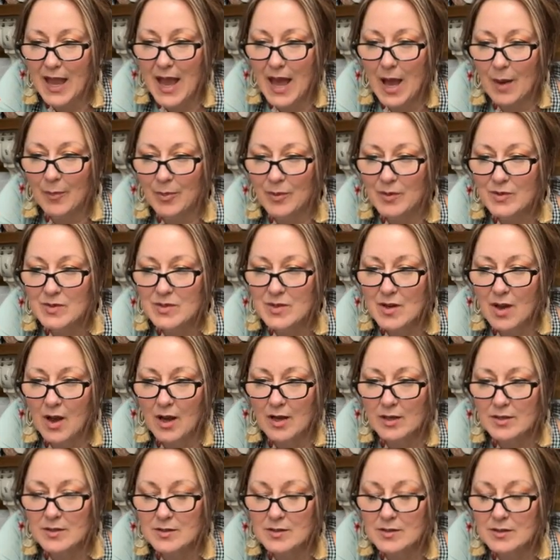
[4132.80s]

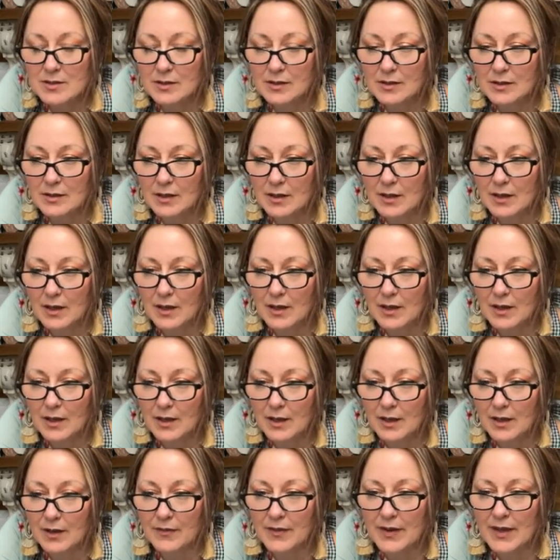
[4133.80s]
Applesauce,
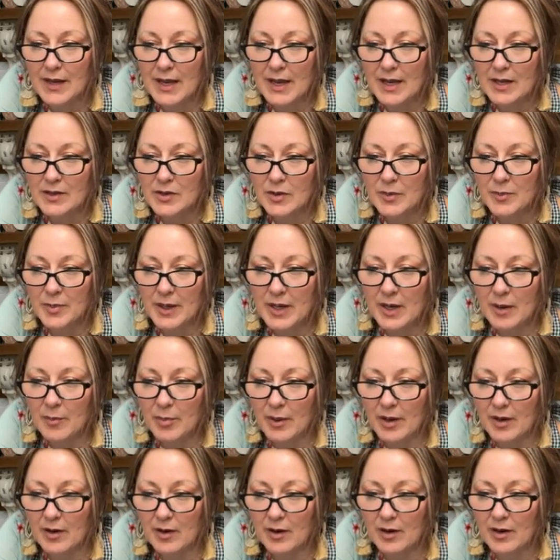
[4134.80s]
if you can't do peanut
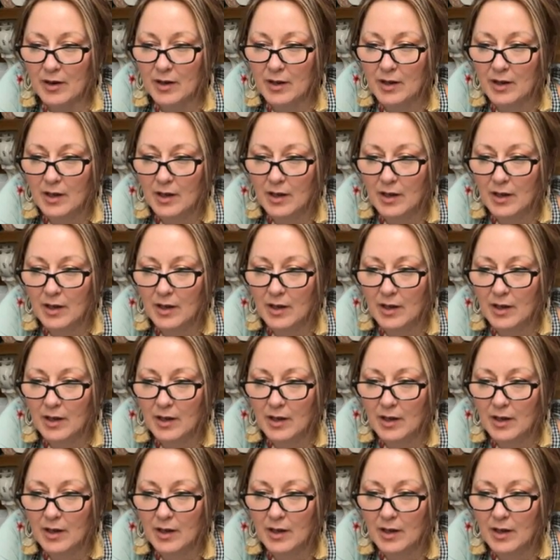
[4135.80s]
butter.